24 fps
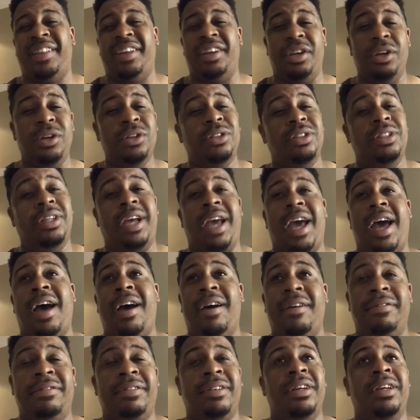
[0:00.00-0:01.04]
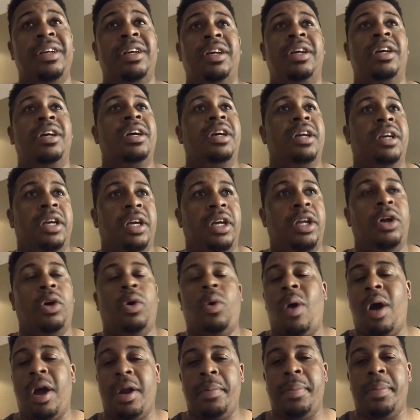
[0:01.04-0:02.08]
They usually have, you know,
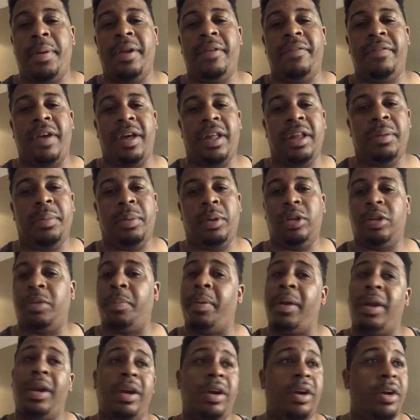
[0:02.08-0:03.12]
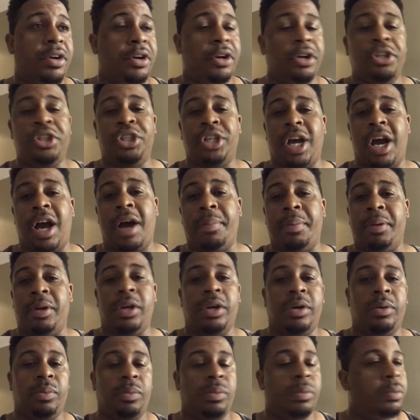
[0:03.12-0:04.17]
quite a bit available depending on your shop
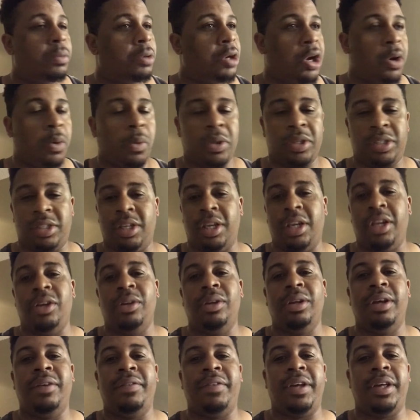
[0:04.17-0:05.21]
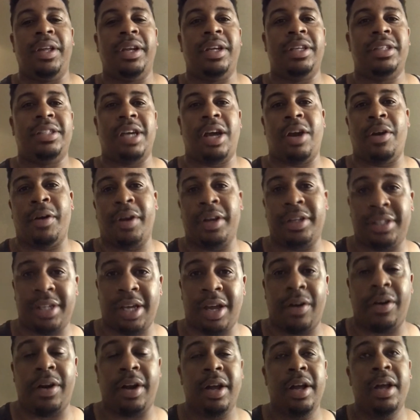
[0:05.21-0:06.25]
and, you know, what city you live in, etc.,
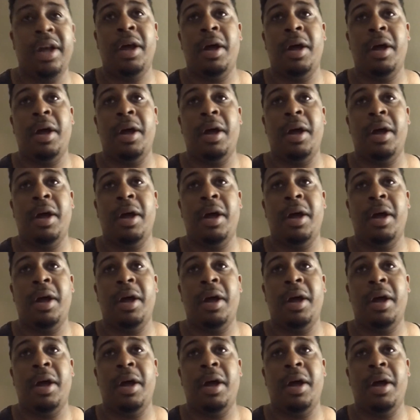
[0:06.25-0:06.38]
etc.